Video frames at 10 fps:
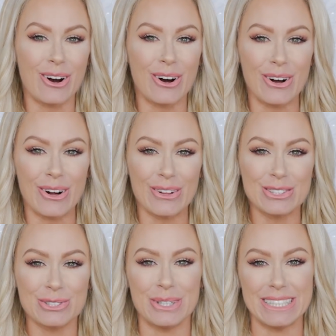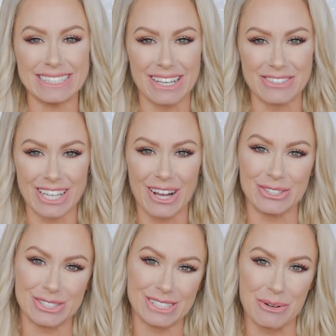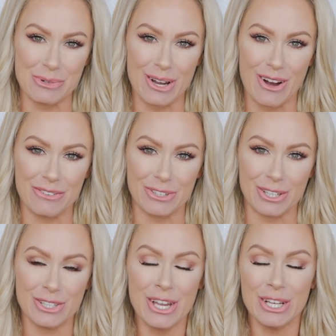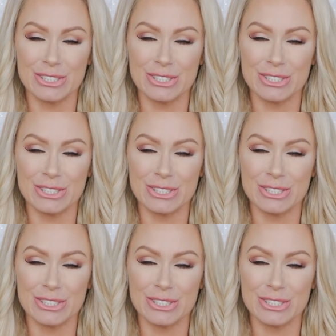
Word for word: all twenty-seven colors that we offer.